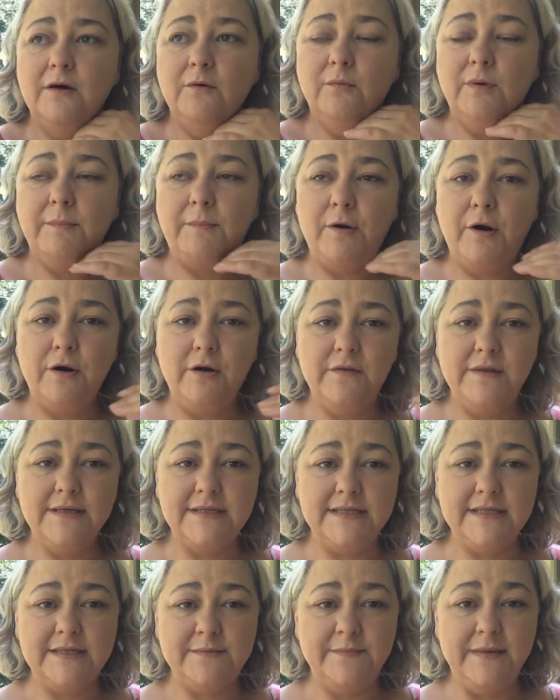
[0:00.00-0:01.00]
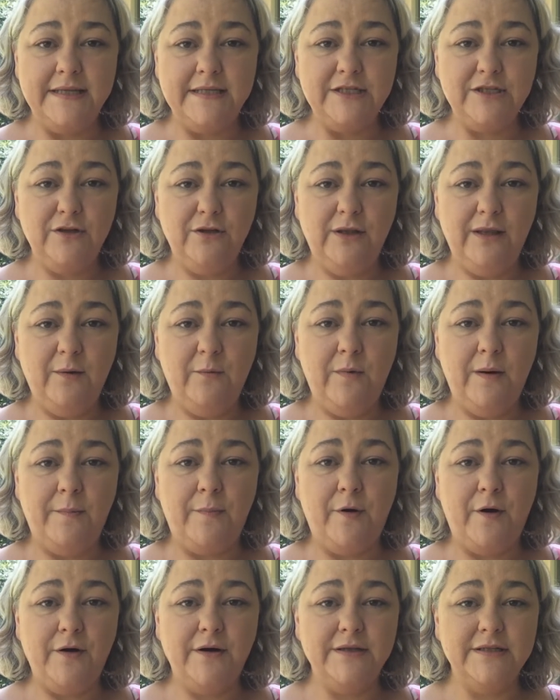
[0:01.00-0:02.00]
what part of this is mental and what
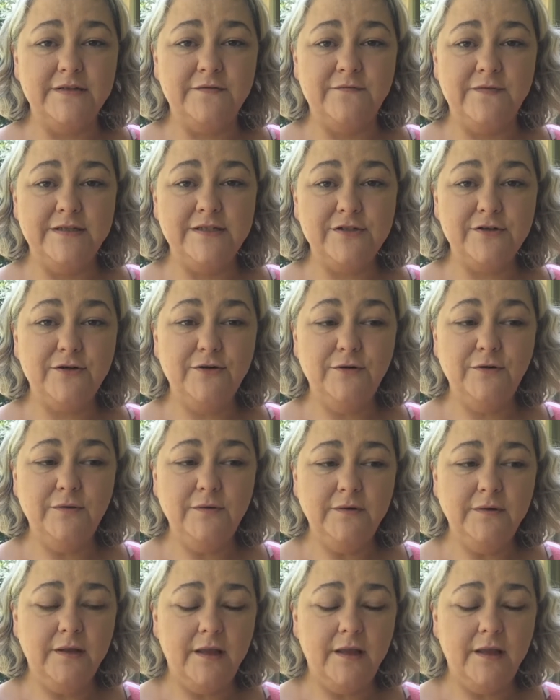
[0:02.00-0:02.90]
part is physical.